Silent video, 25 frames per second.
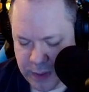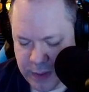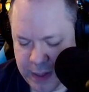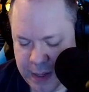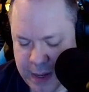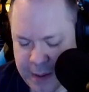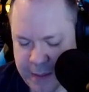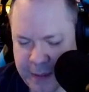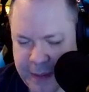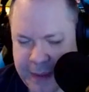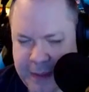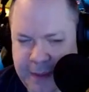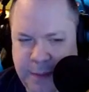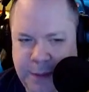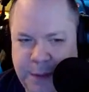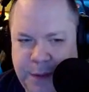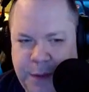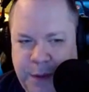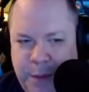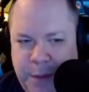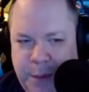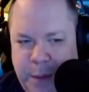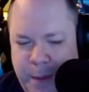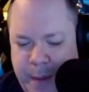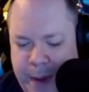Yeah, but at least with
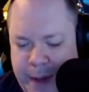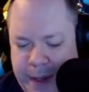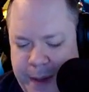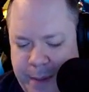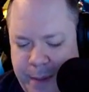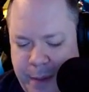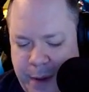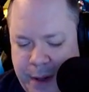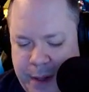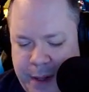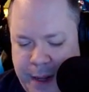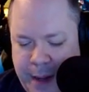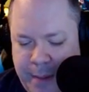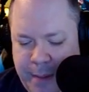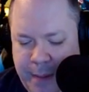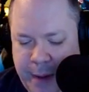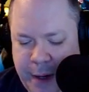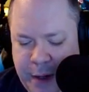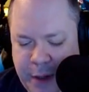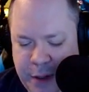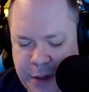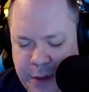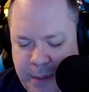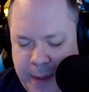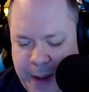Superman, they brought that
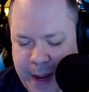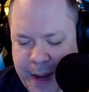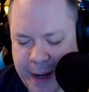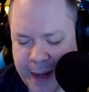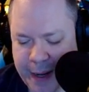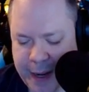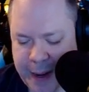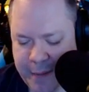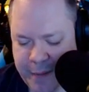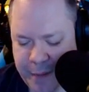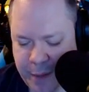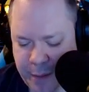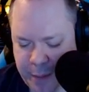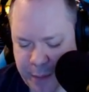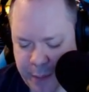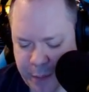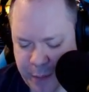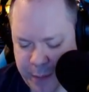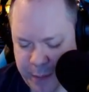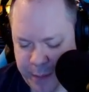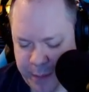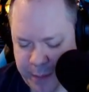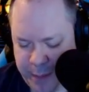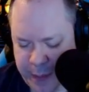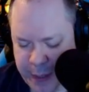marriage back after
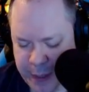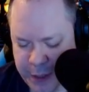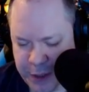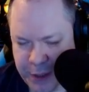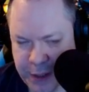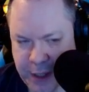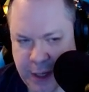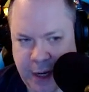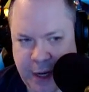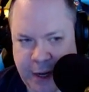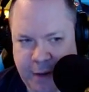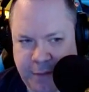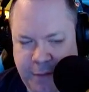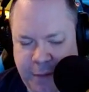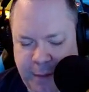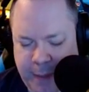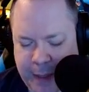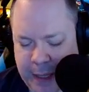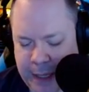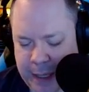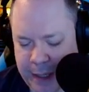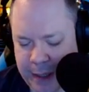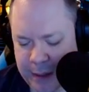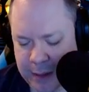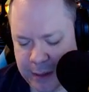we bitched enough
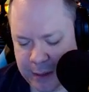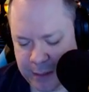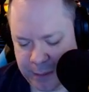about it.